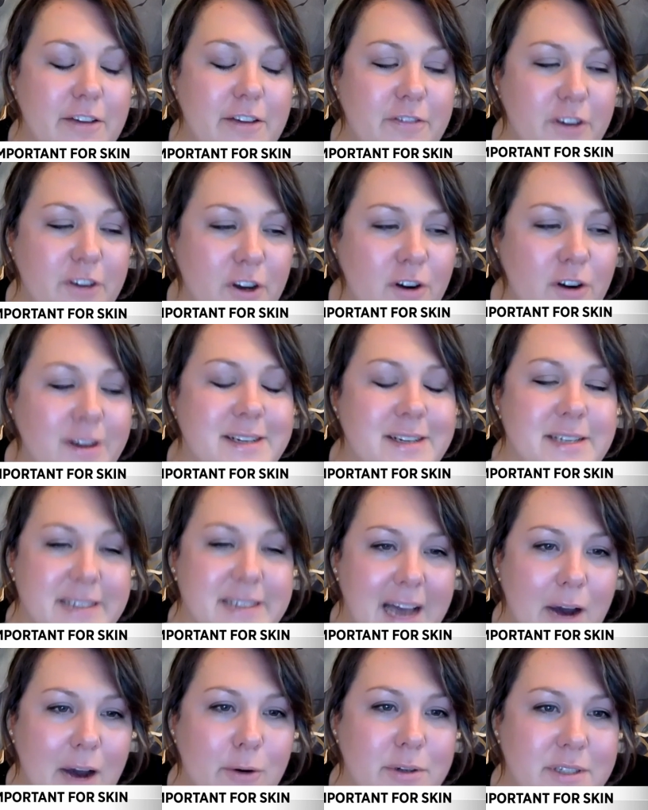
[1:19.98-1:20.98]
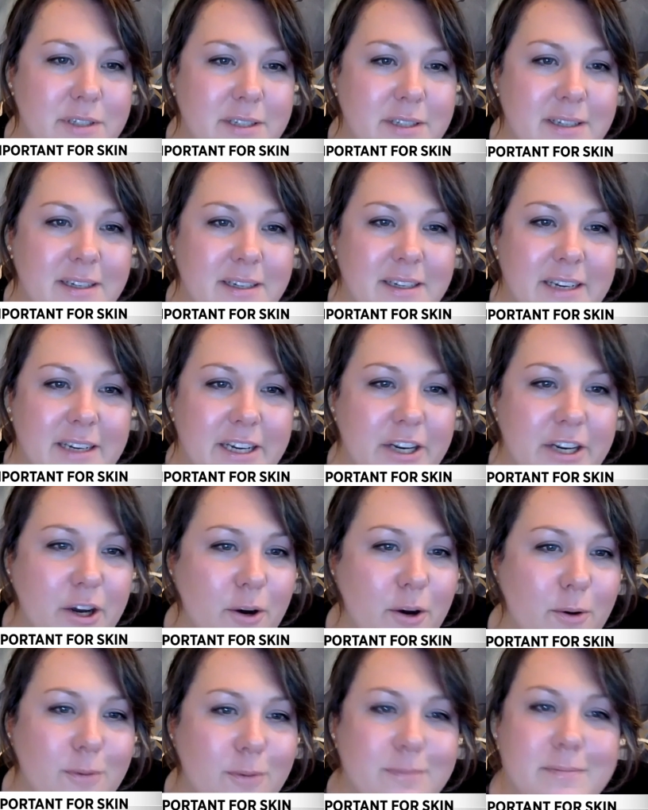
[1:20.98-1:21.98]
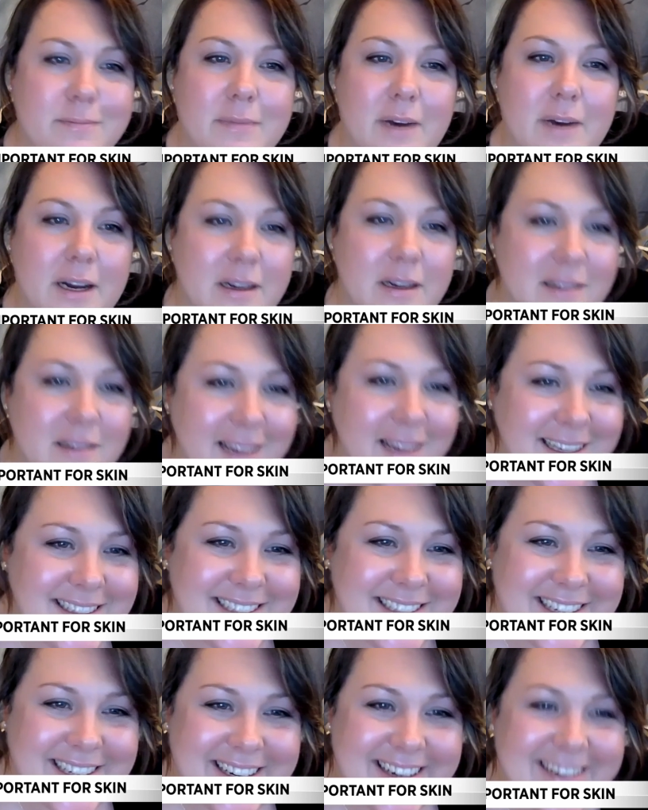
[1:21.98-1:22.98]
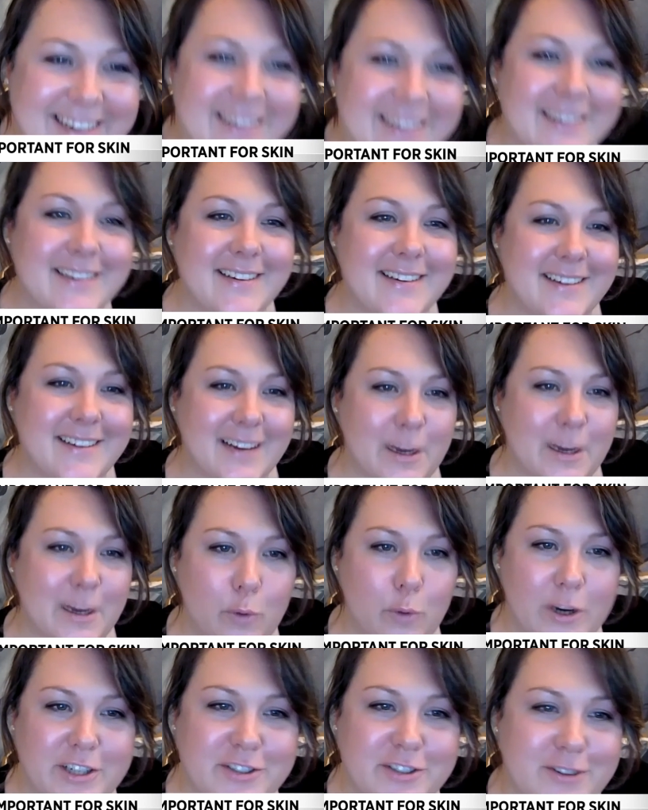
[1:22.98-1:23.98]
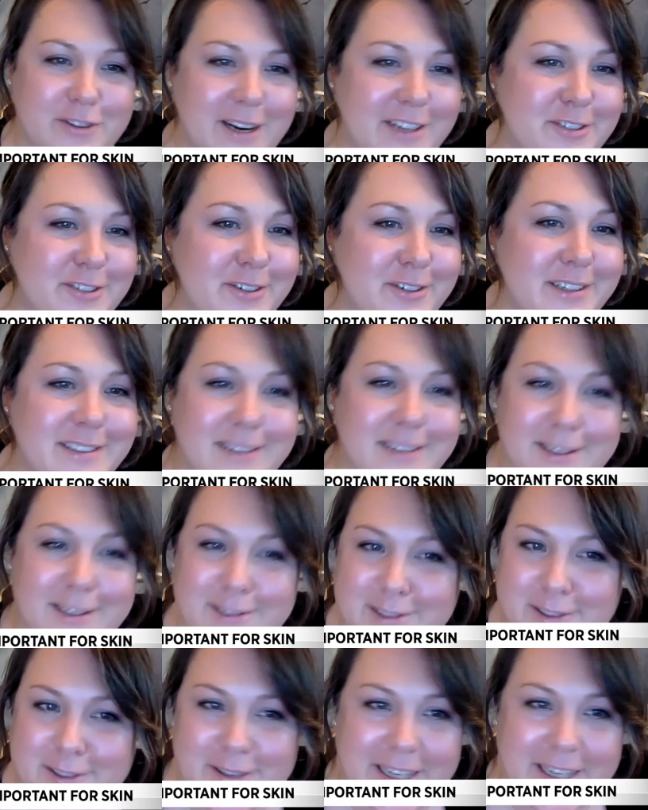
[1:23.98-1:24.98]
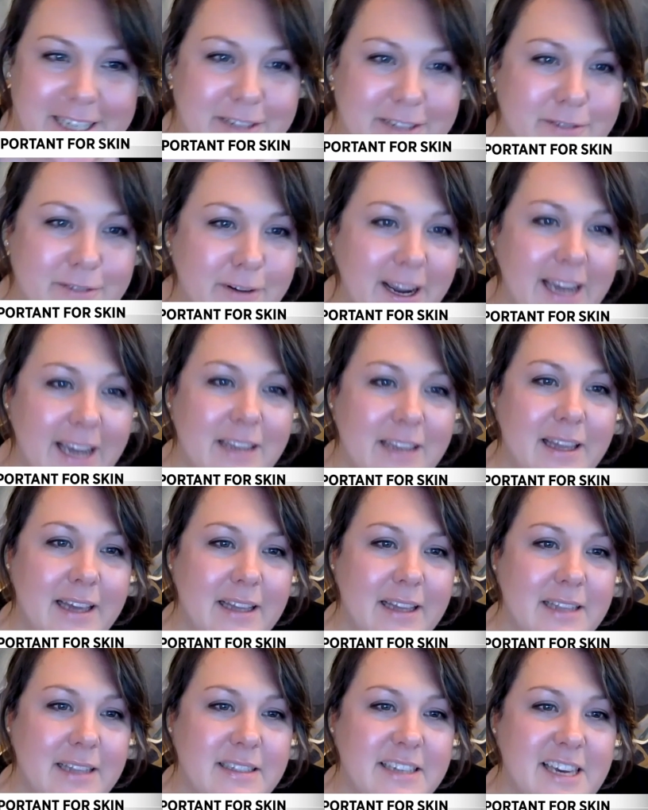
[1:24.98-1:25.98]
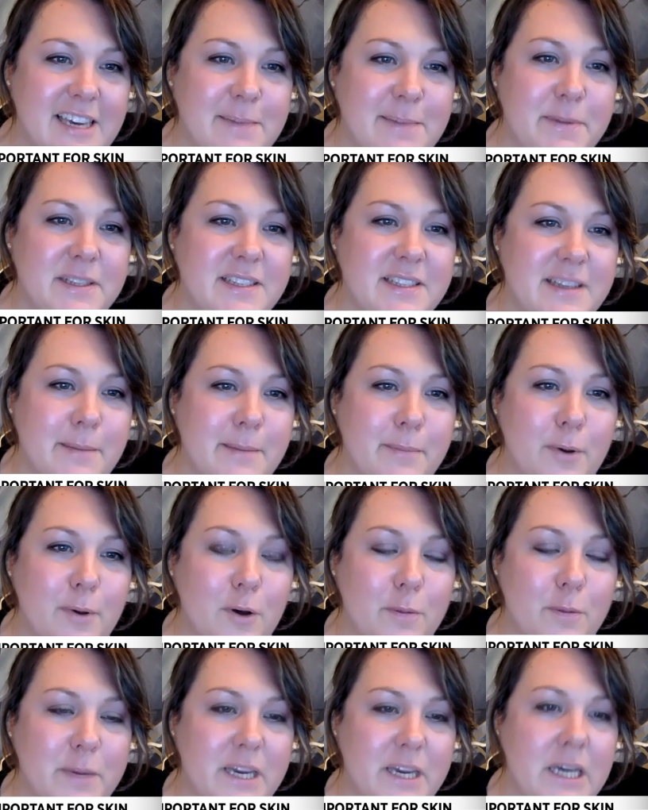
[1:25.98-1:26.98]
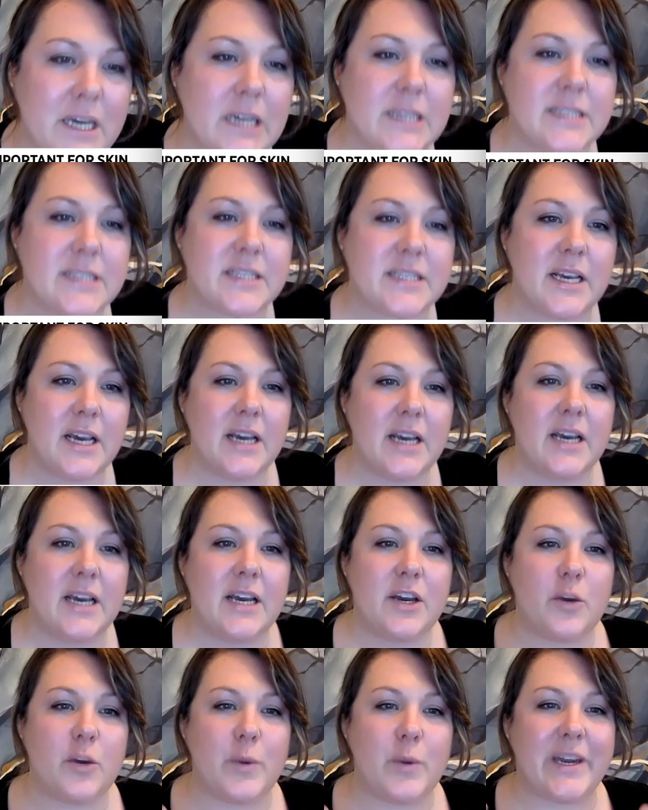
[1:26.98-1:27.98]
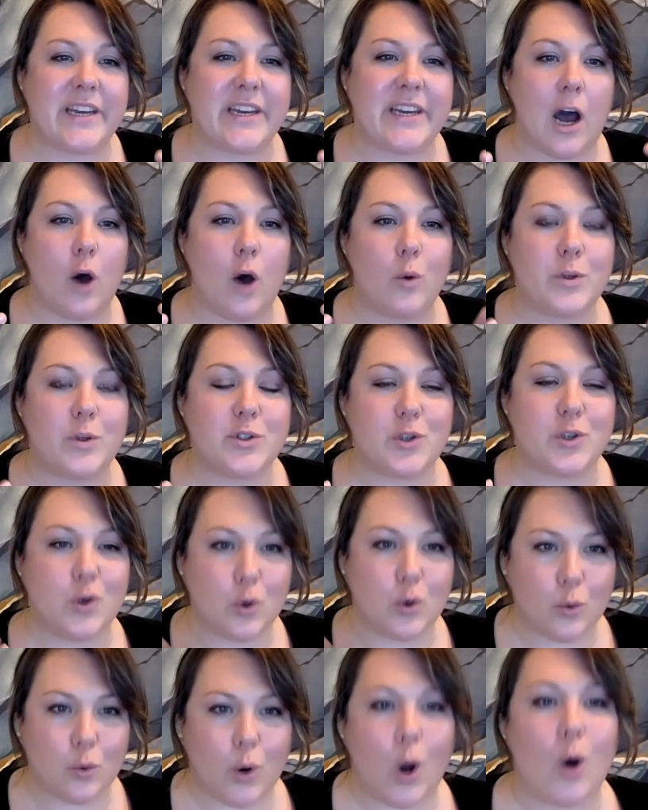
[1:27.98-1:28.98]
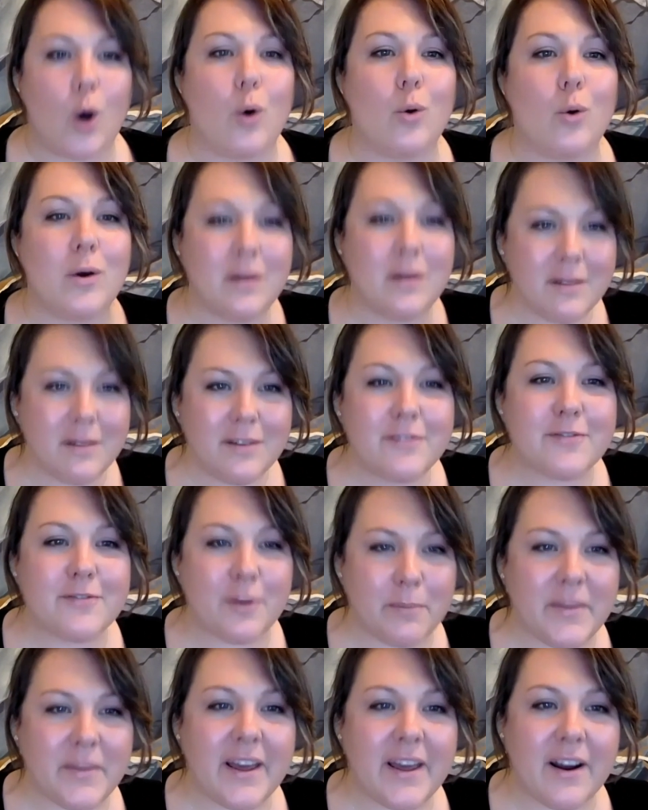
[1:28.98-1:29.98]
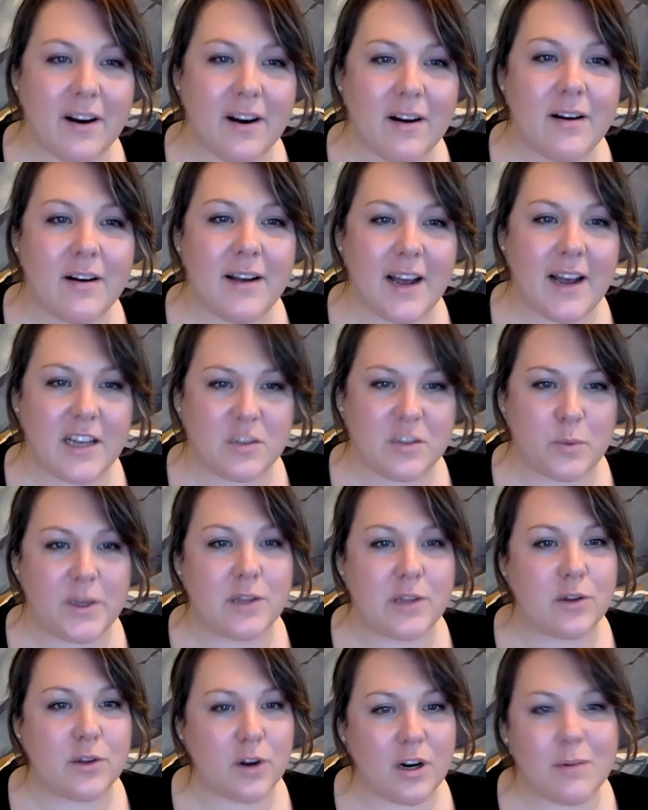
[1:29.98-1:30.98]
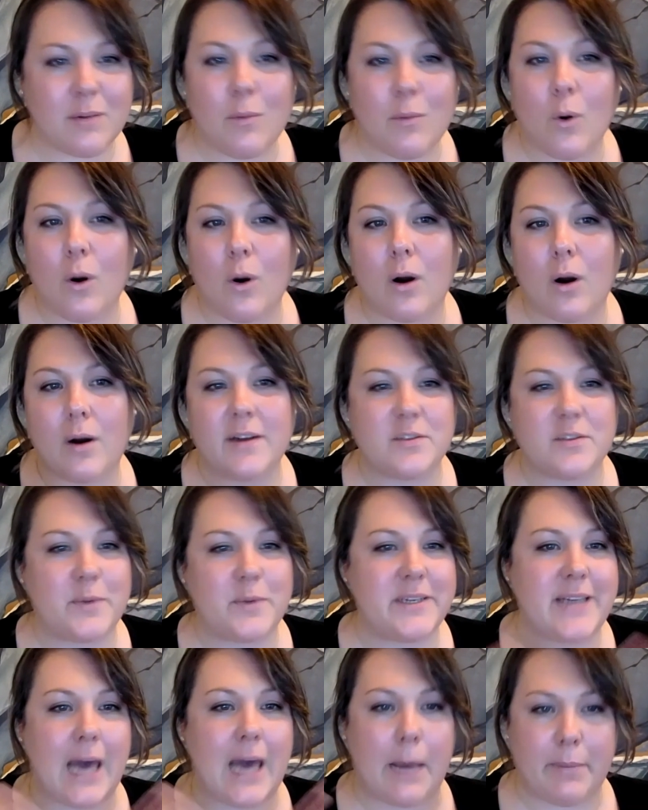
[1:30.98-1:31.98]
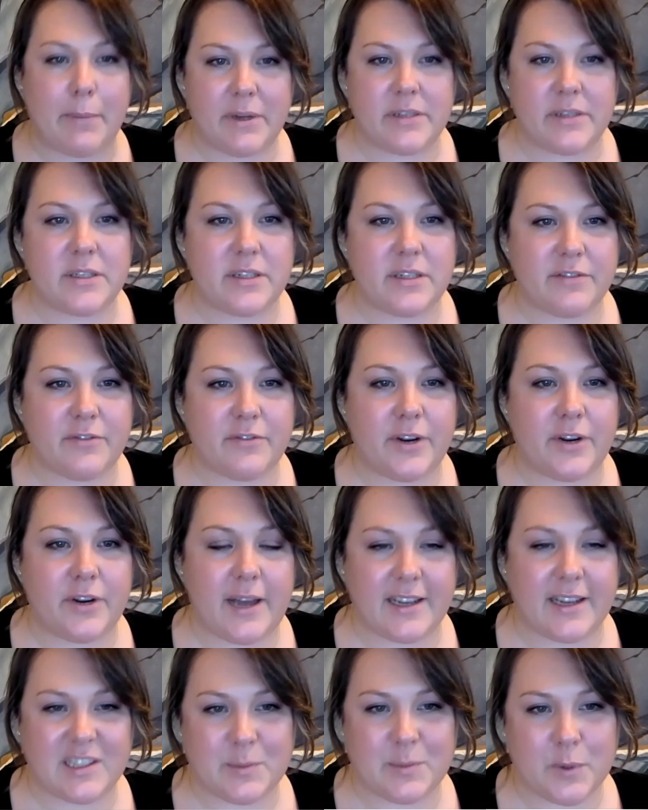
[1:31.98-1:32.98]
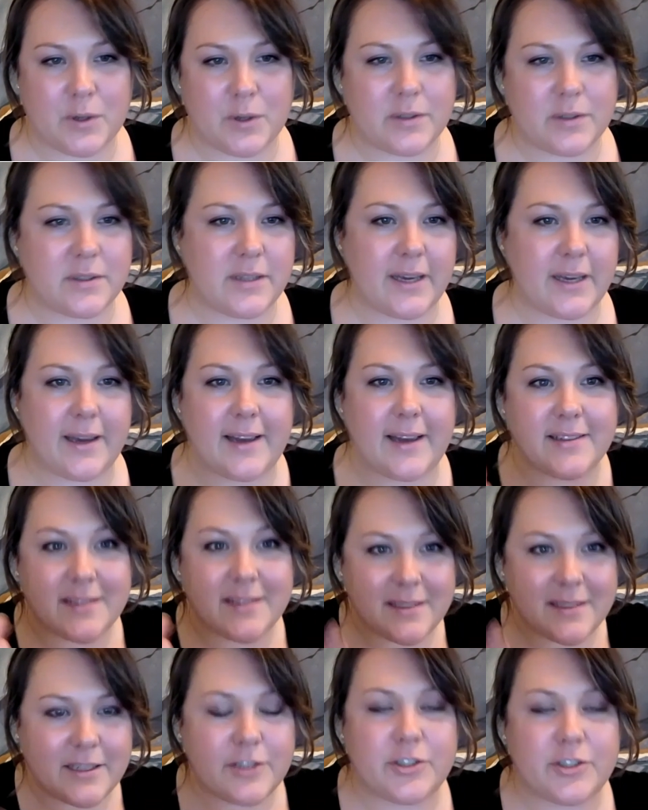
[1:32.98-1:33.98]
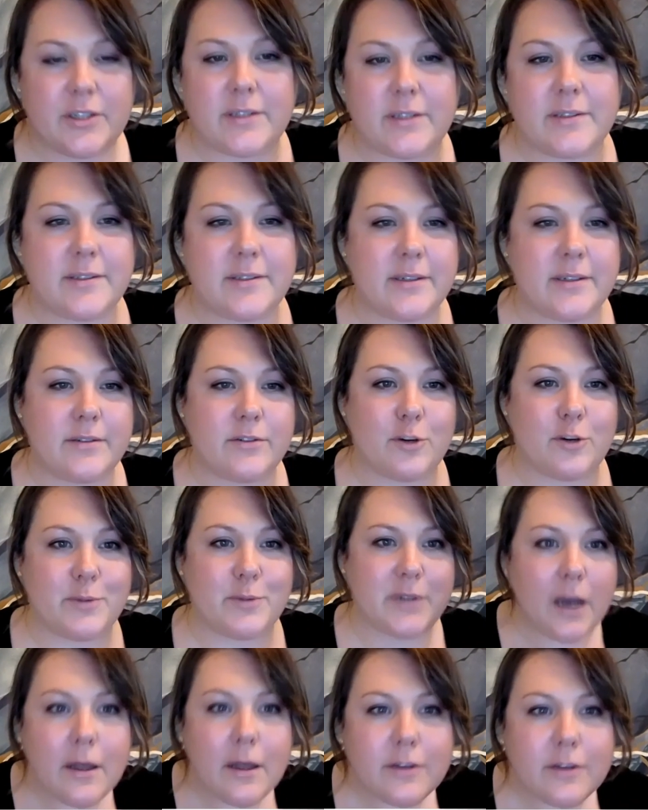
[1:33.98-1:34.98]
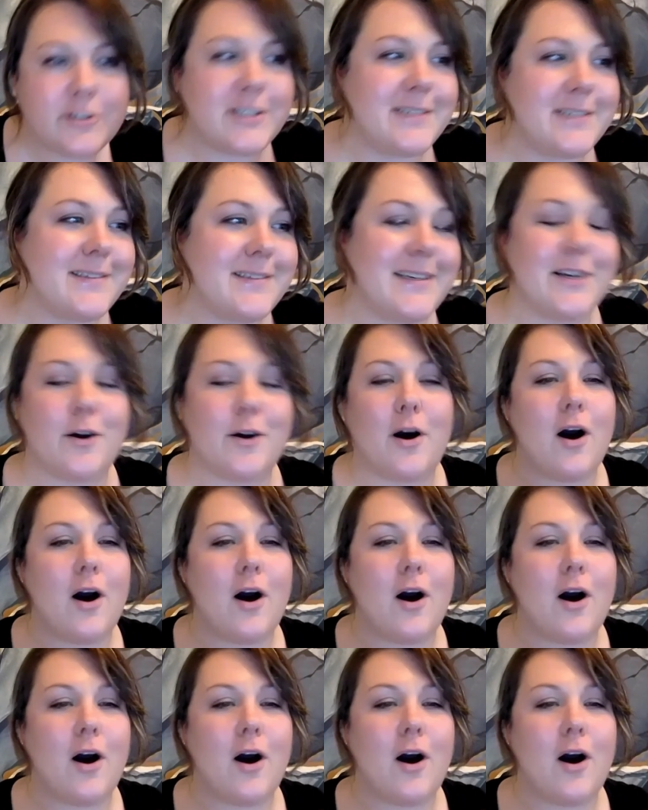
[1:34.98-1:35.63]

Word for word: you're in doubt, you know, a cleanser, a moisturizer and a sunscreen, right? Like, let's keep it simple because we can always grow from there as we learn more as we tap into different experts like estheticians and dermatology you know